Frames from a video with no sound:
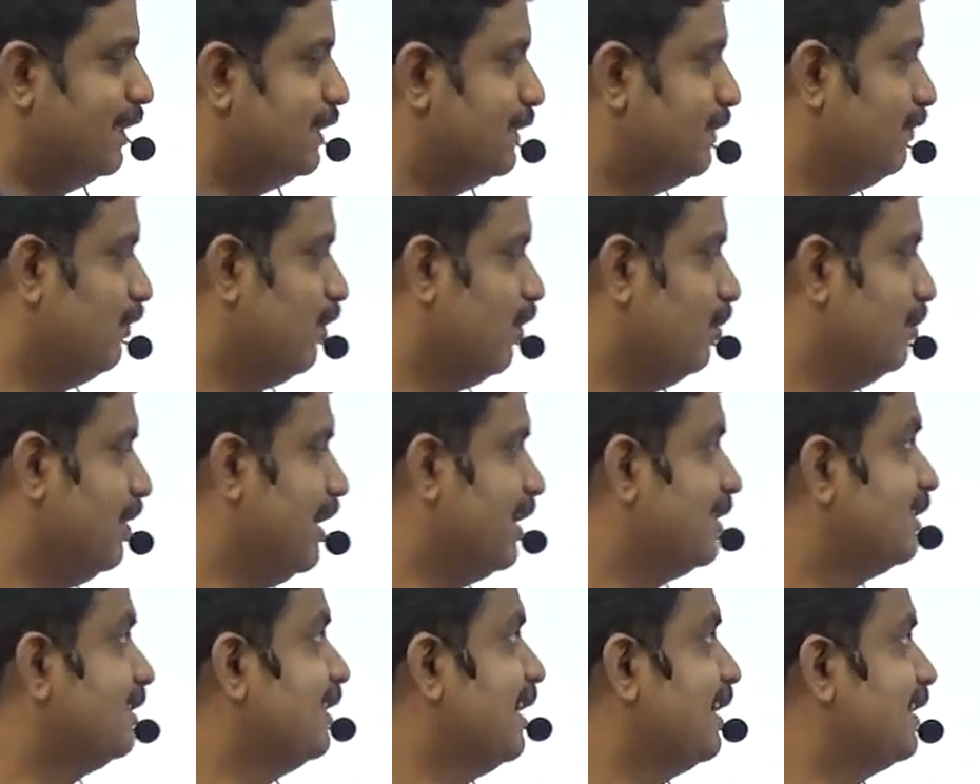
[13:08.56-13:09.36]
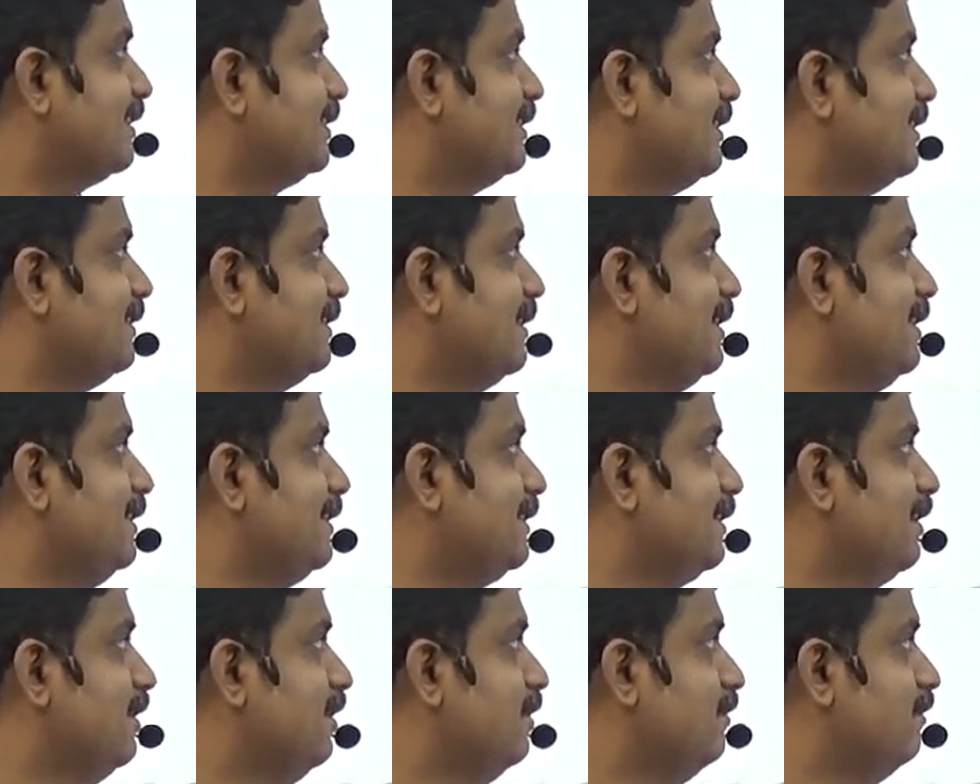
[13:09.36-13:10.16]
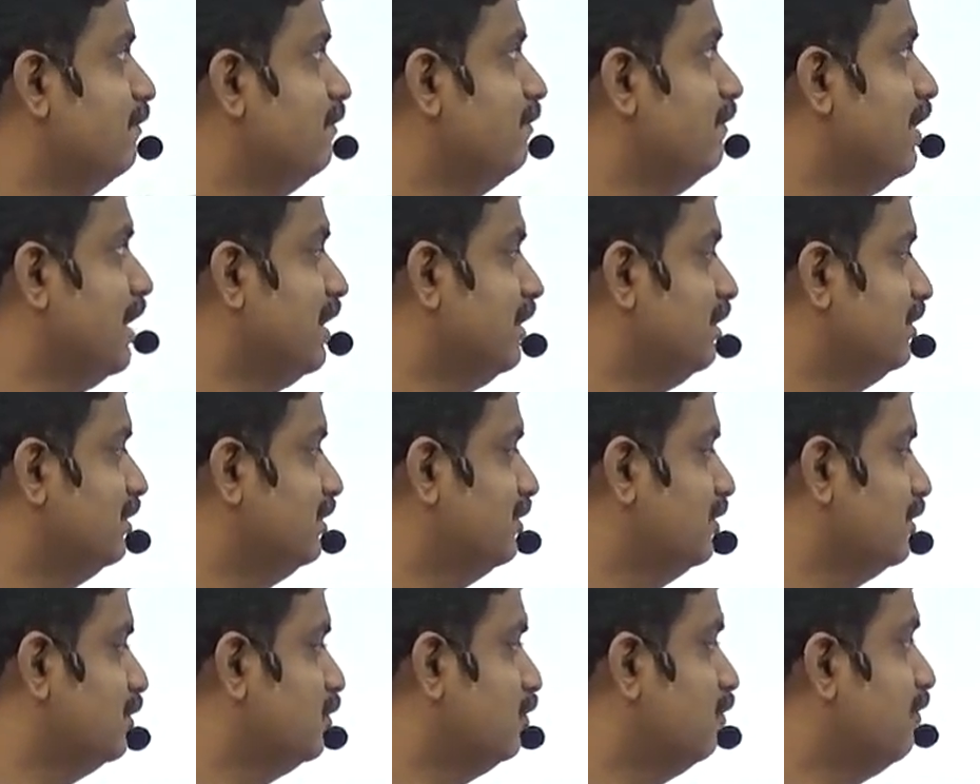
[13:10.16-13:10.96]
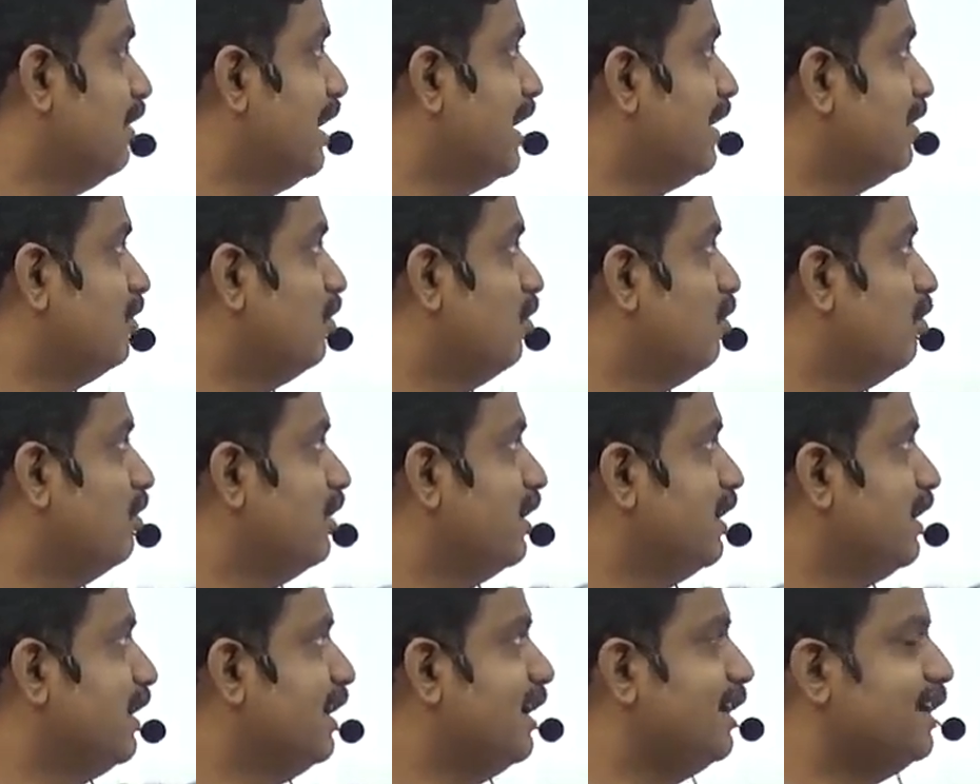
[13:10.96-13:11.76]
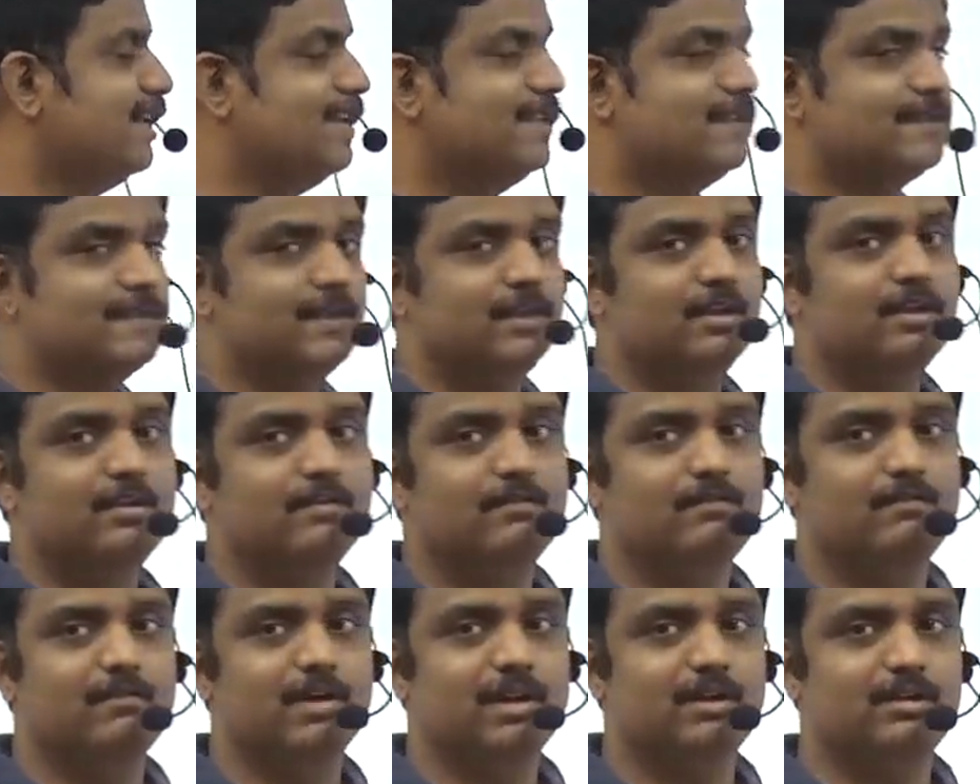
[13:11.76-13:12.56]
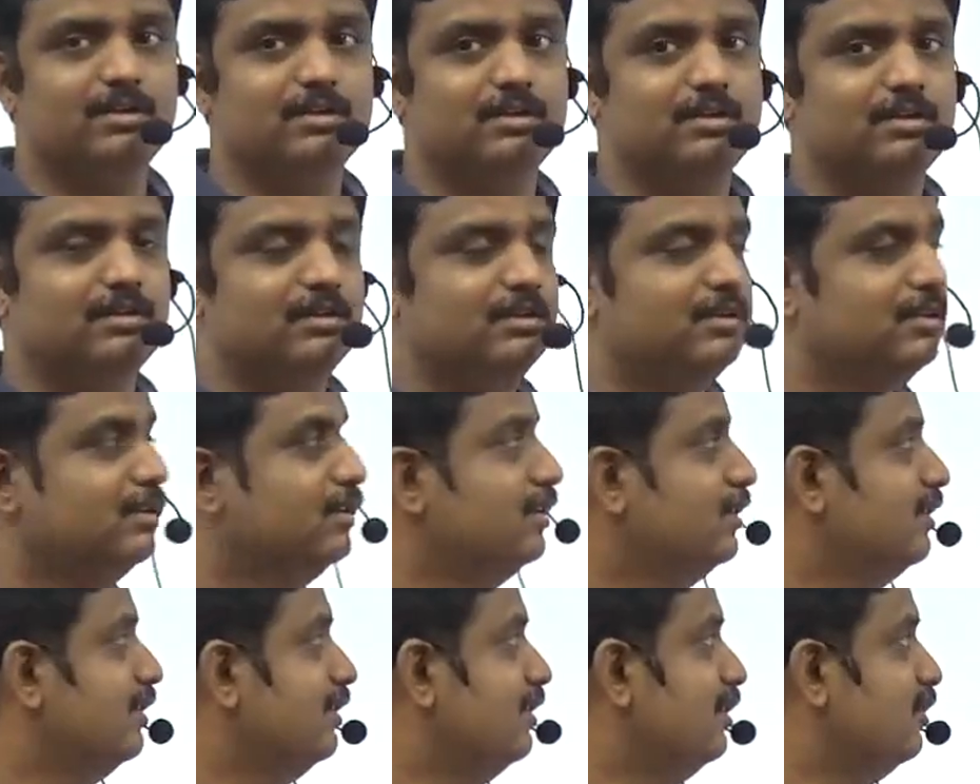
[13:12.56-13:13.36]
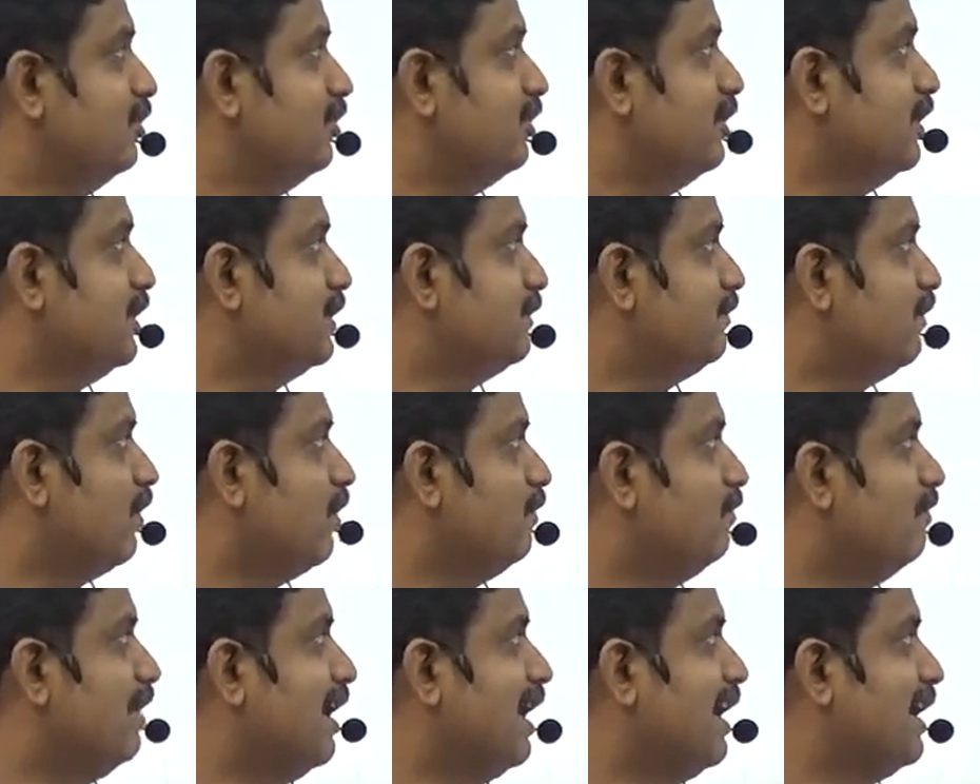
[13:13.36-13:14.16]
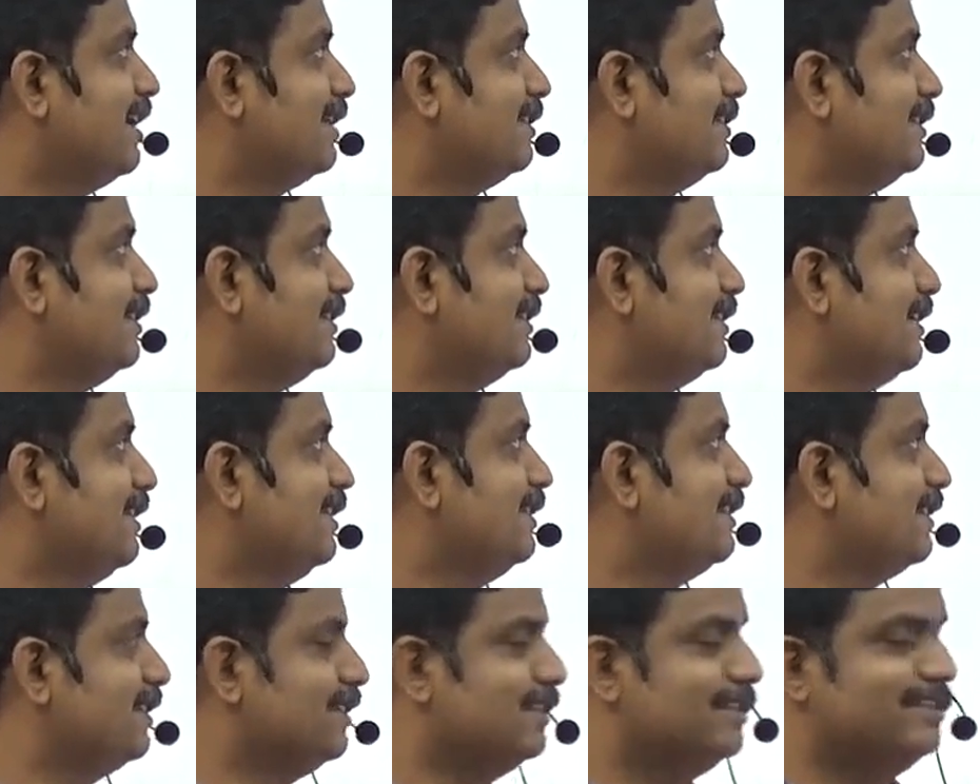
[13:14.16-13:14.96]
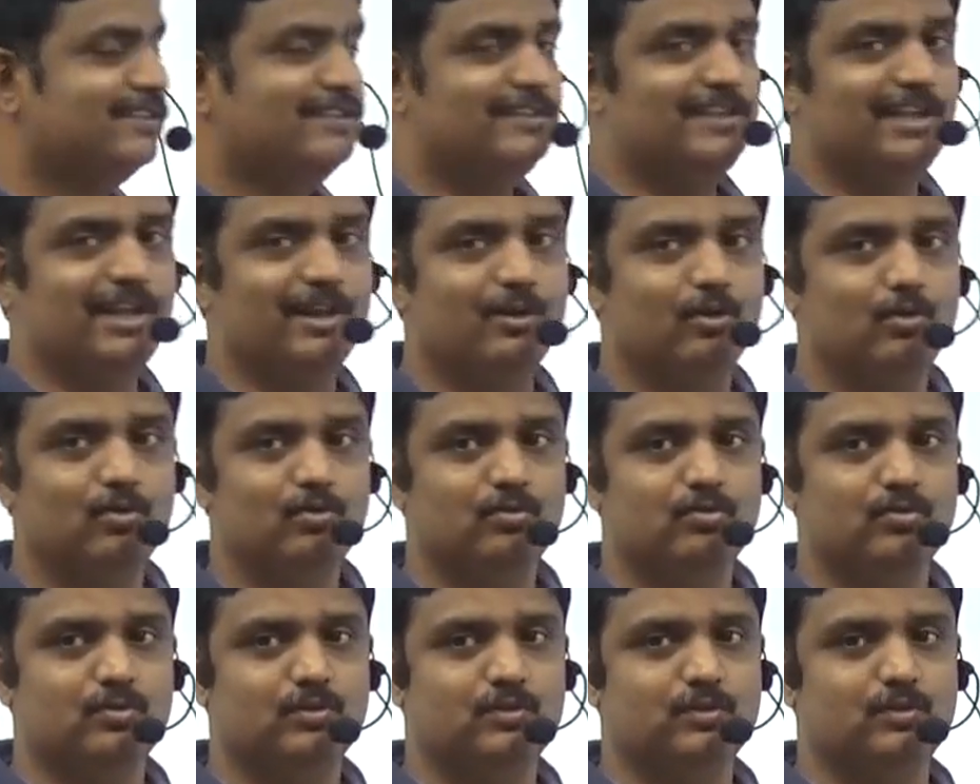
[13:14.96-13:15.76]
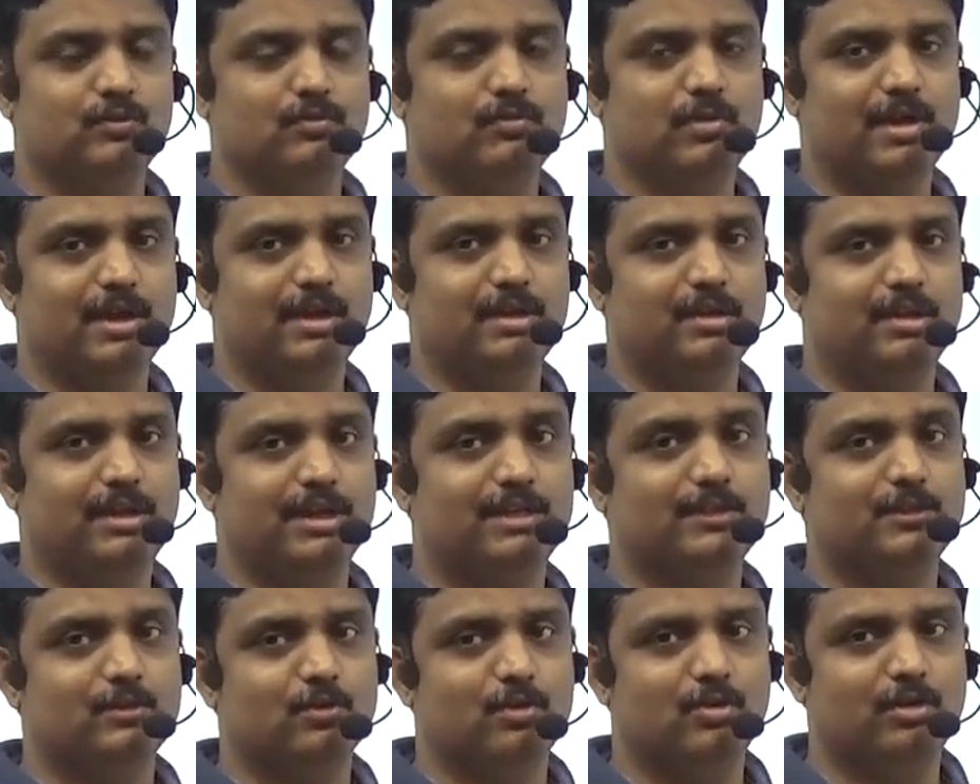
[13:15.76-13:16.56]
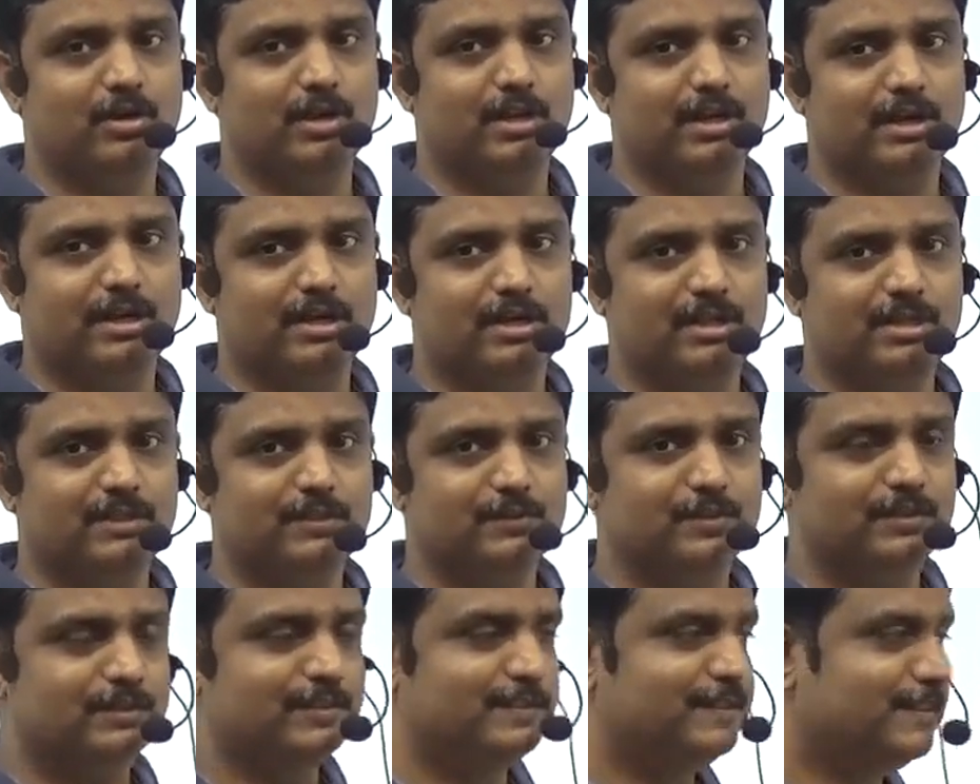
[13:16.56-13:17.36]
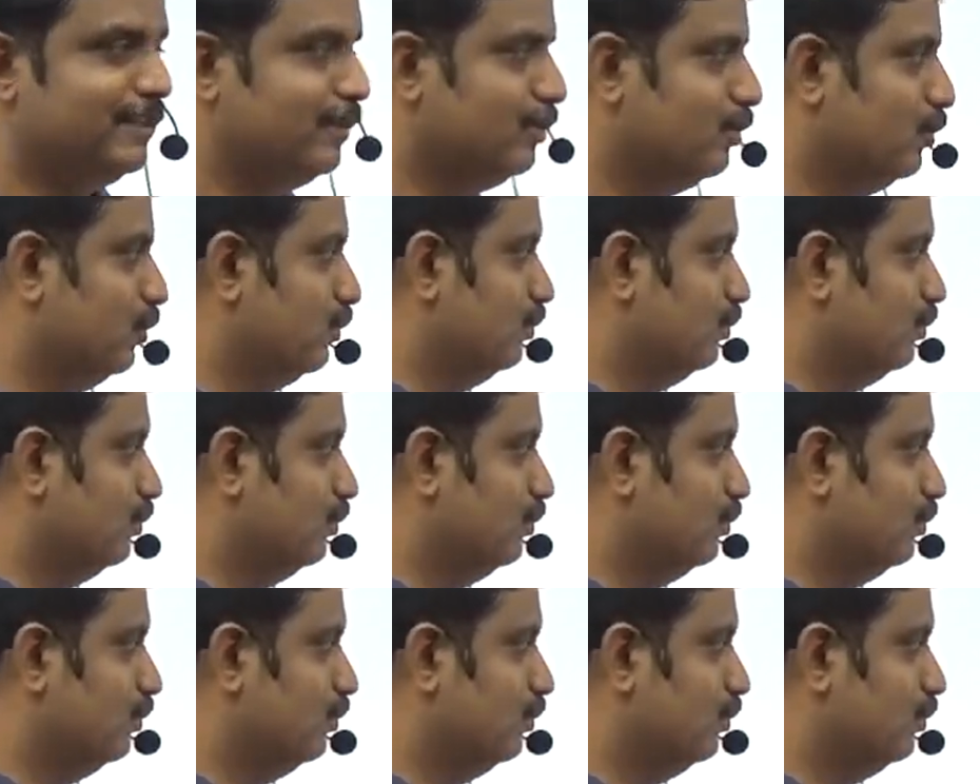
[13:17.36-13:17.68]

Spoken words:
from x-axis is 1, so y coordinate is 1. Distance from y-axis is 0, so y-x coordinate is 0.